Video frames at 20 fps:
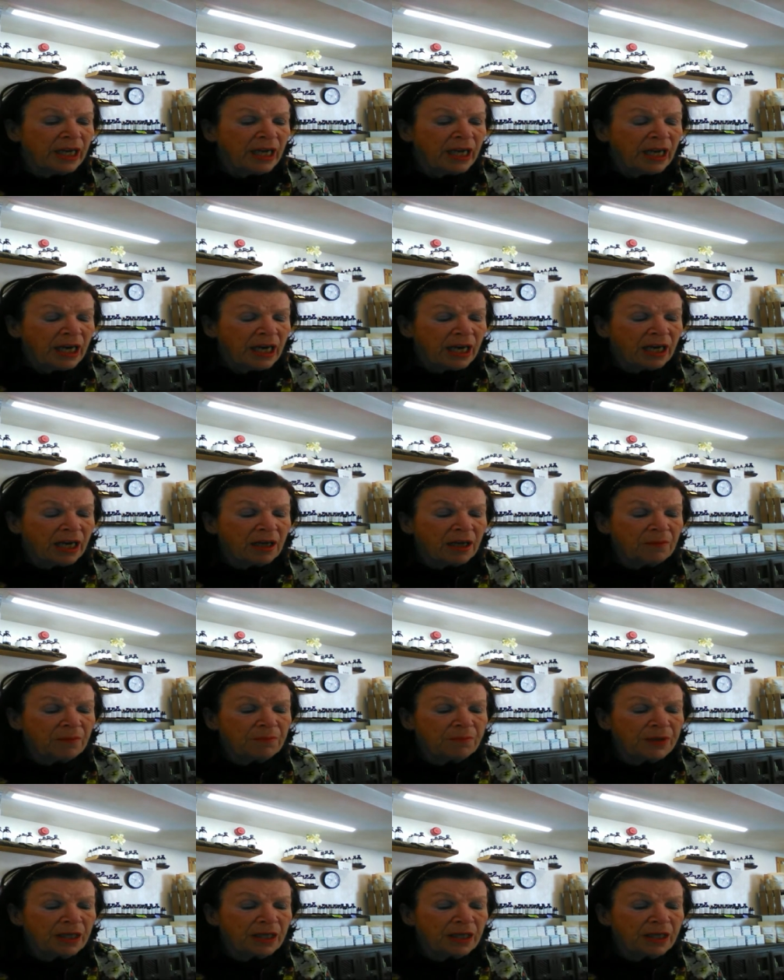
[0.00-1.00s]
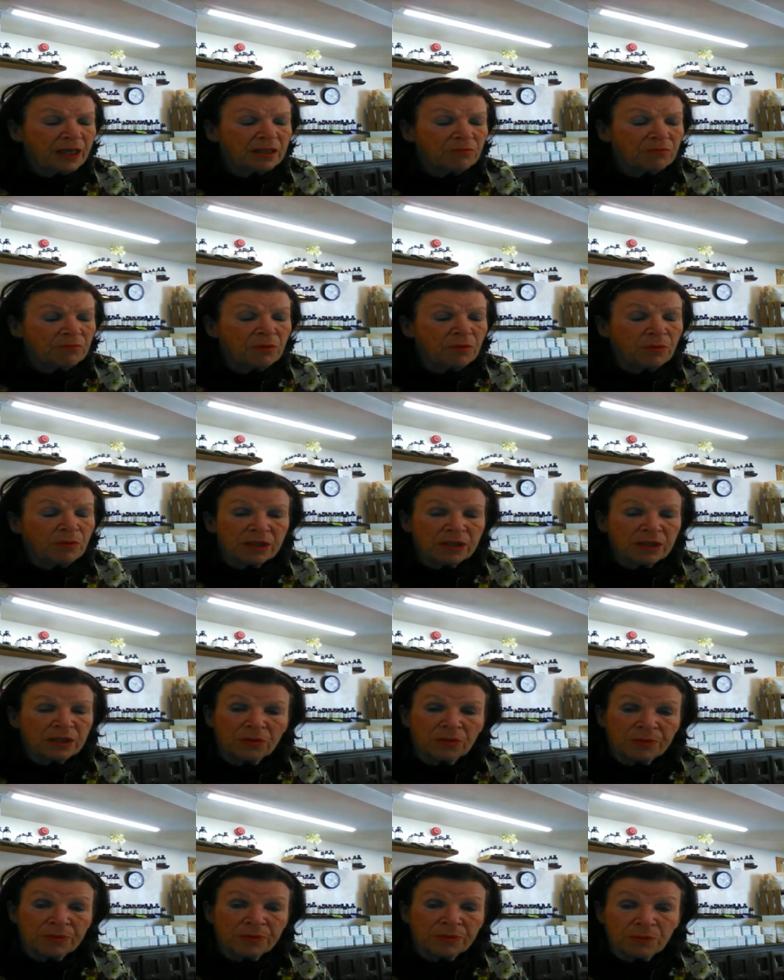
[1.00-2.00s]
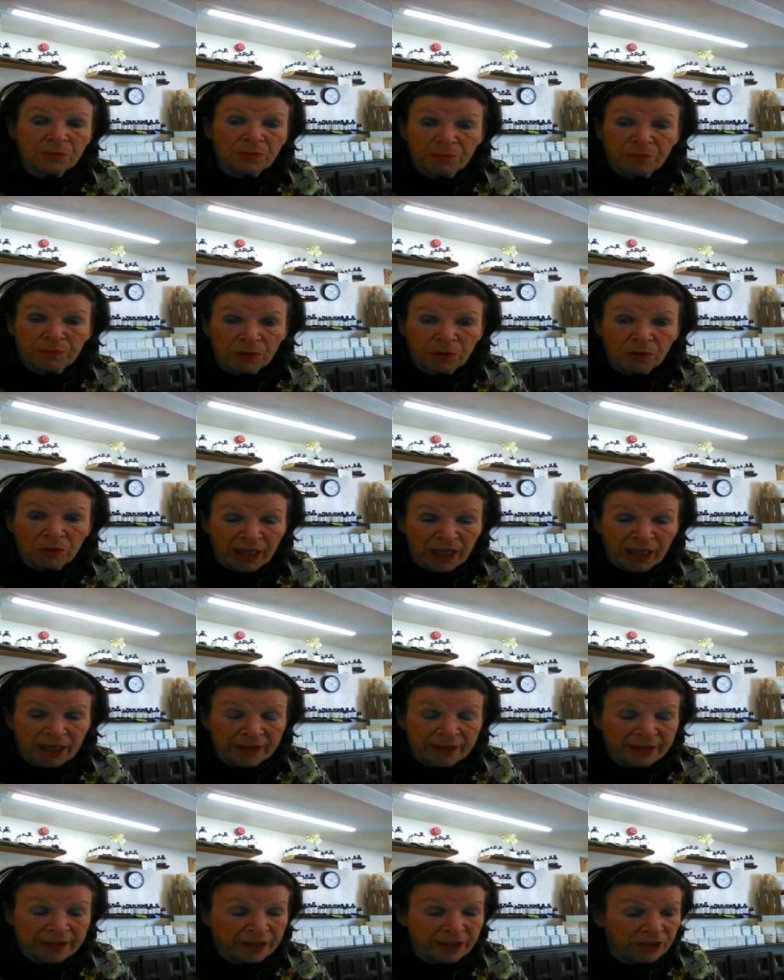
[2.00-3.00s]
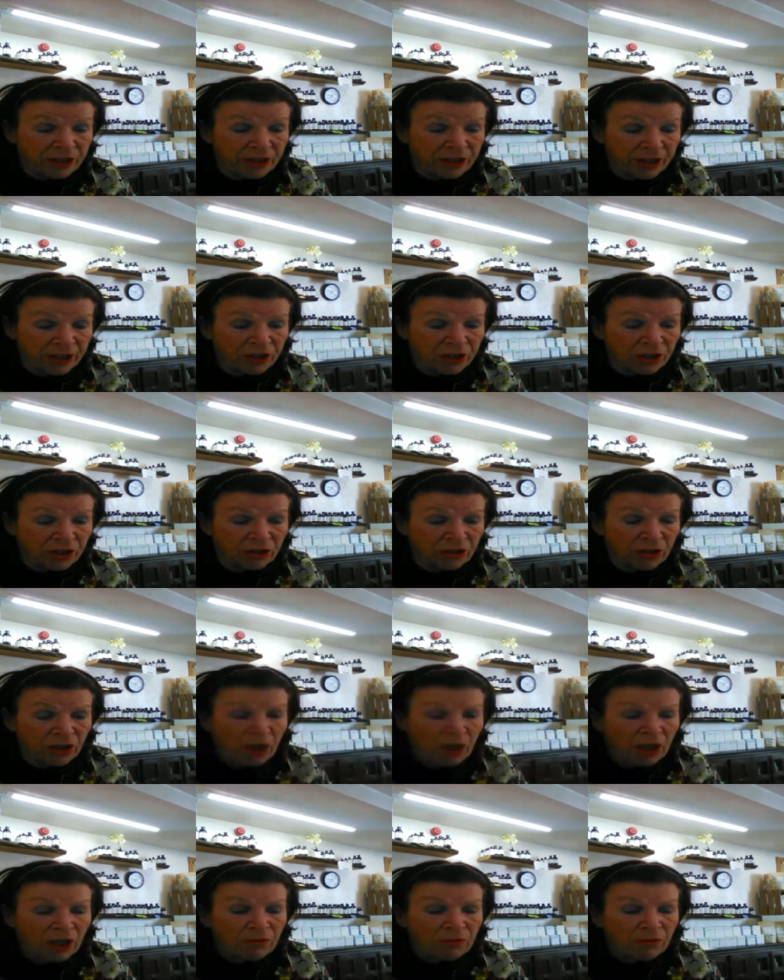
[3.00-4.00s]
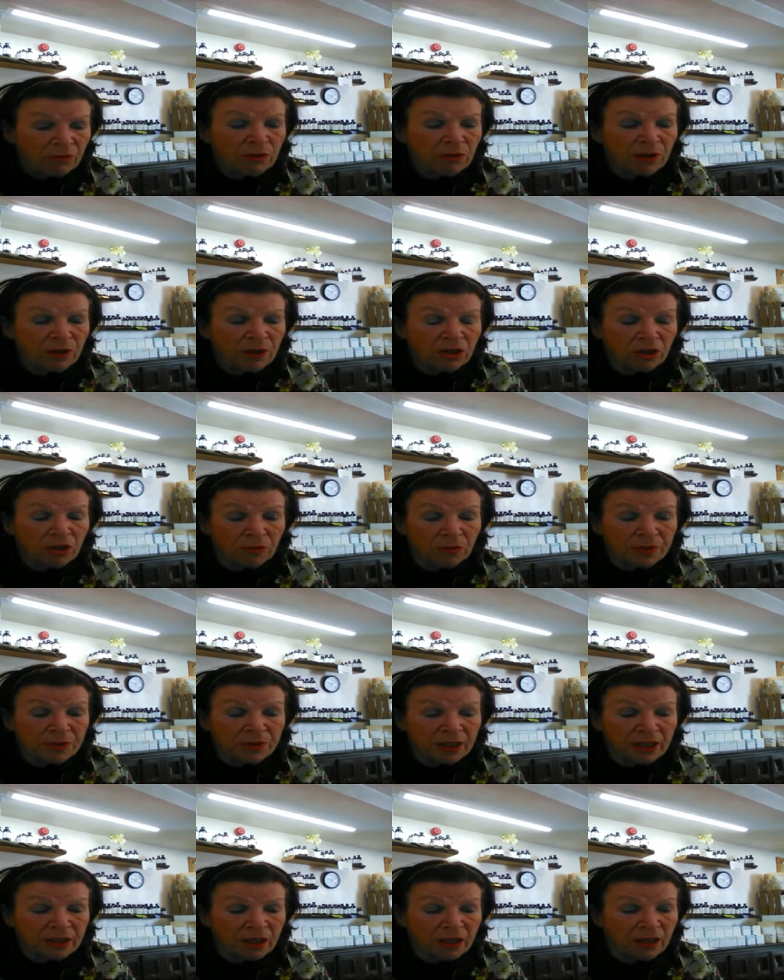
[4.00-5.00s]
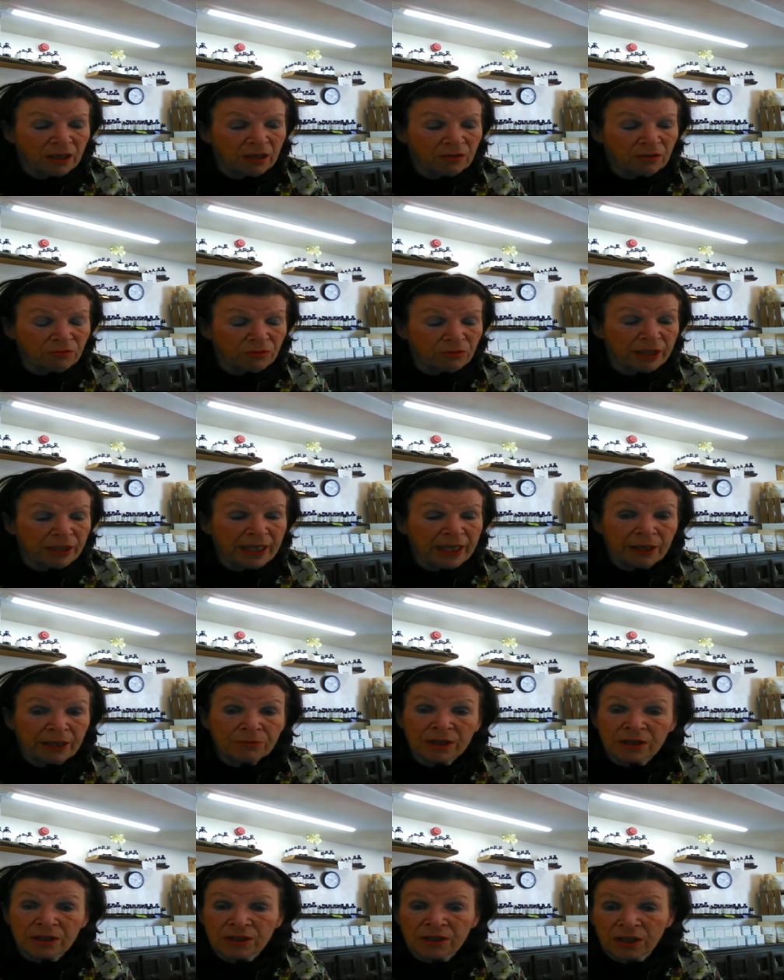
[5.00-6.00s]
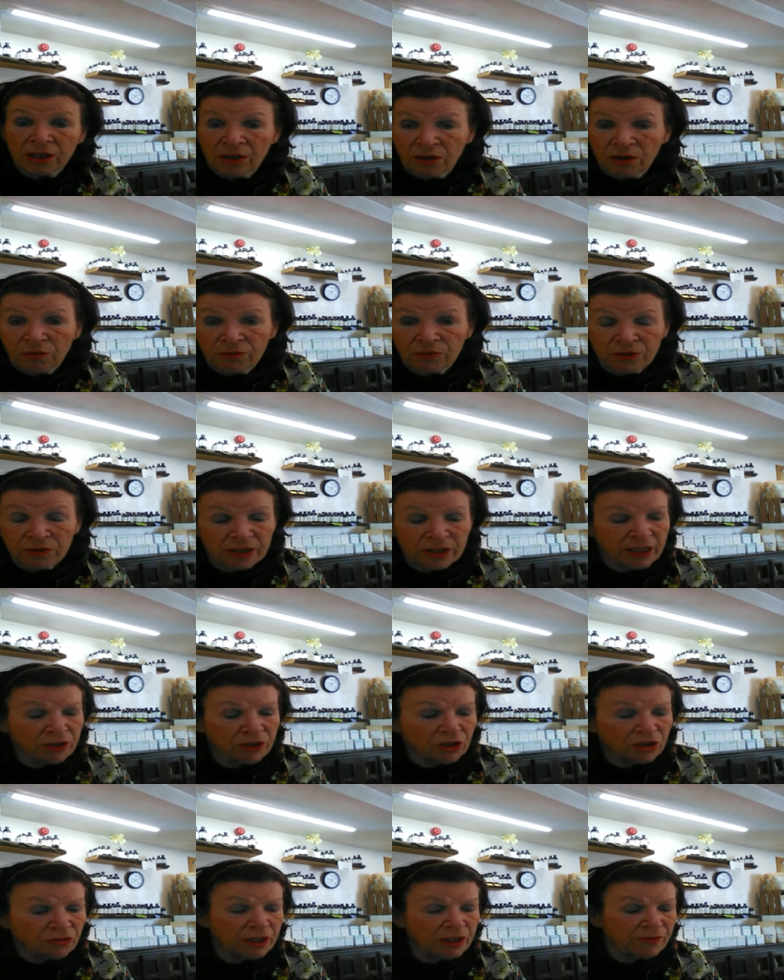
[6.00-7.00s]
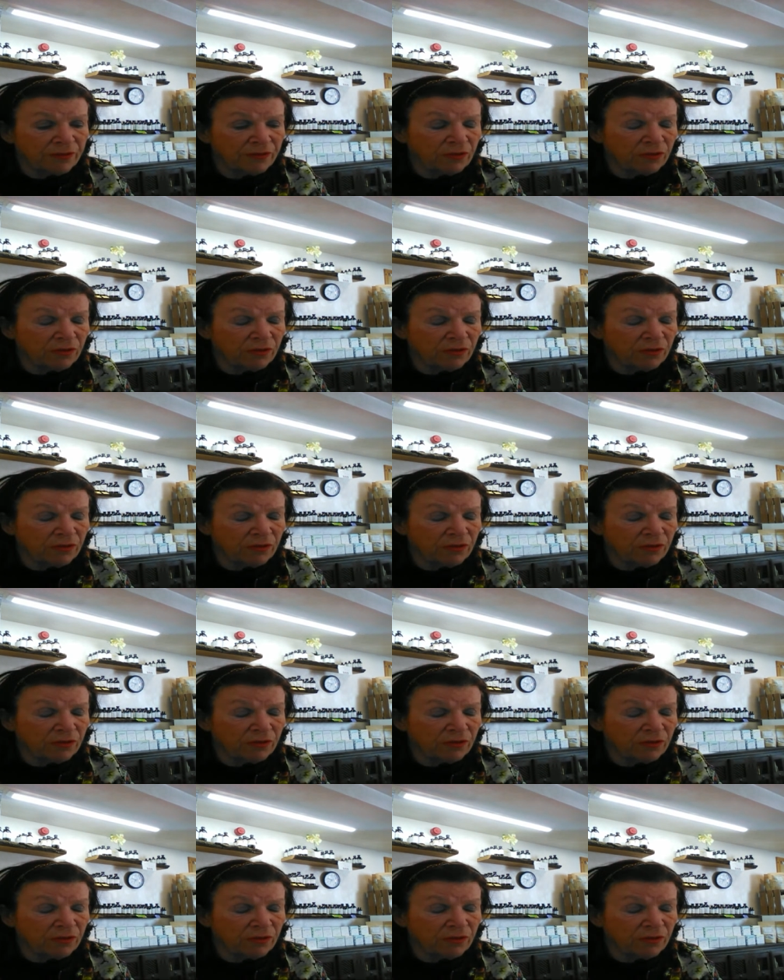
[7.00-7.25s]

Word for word: Um, we want herbs that will promote healthy digestion we want herbs that are renowned over the centuries for